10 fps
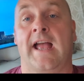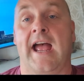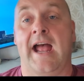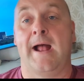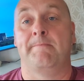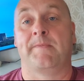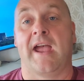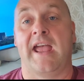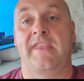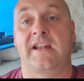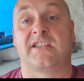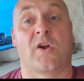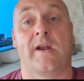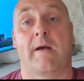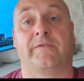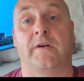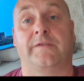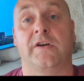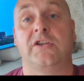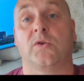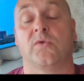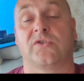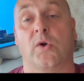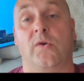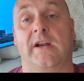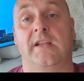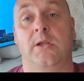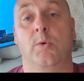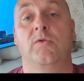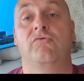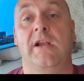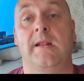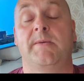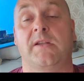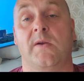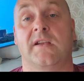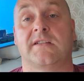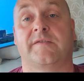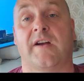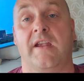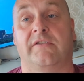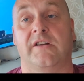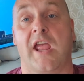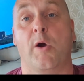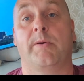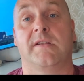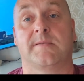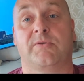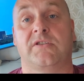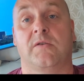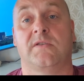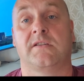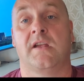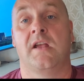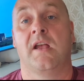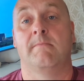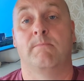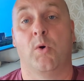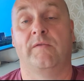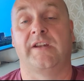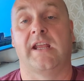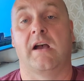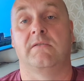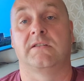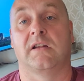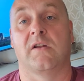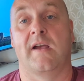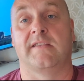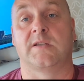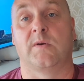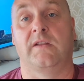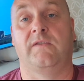And then sign up for a free short story. You would really be doing us a favour and helping us produce more videos like this one.